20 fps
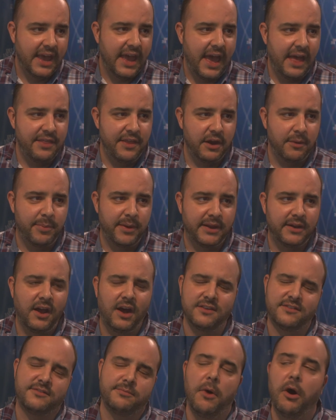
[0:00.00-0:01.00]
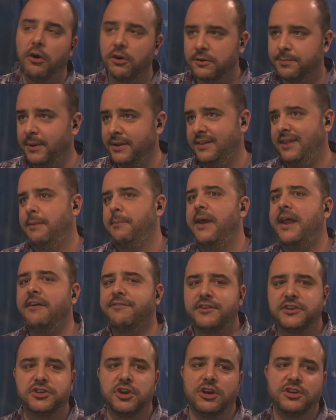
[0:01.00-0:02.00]
And they're not smoked, but they may
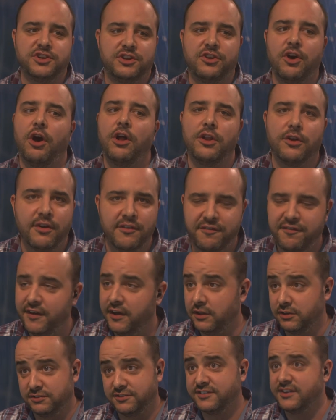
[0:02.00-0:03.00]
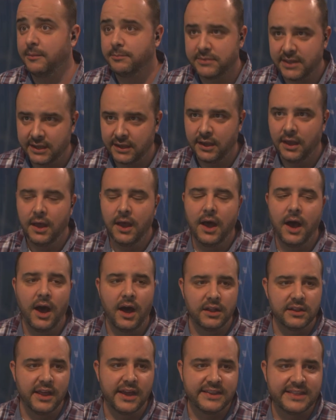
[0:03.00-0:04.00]
have to charge $1 a fill or something
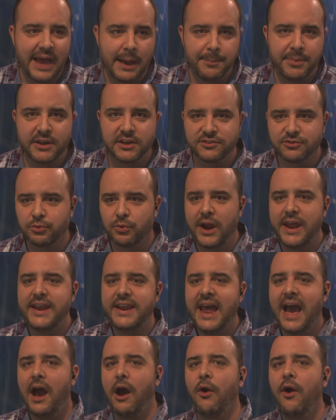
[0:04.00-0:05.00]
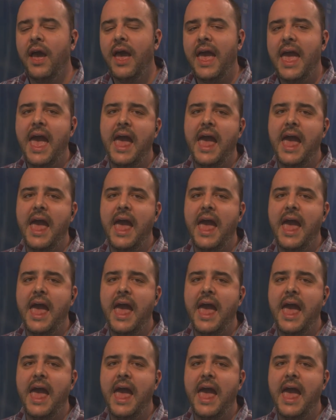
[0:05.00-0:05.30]
like that, because right now,